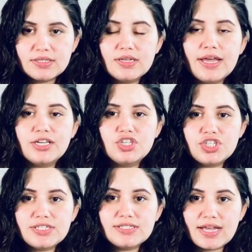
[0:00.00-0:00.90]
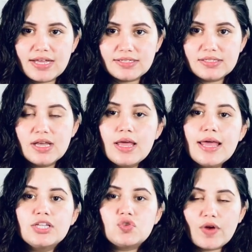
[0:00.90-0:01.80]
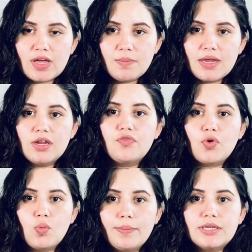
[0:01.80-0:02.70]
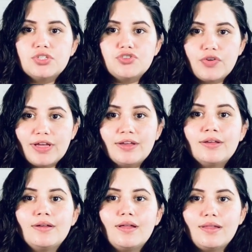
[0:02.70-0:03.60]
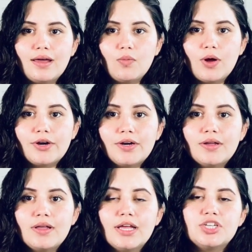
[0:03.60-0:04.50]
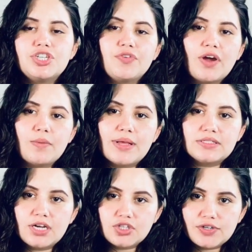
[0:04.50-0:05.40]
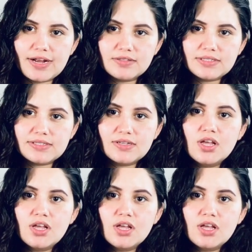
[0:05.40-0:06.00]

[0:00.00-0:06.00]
and she says it's recommended for women to drink a lot of water, and she recommends 100 ounces.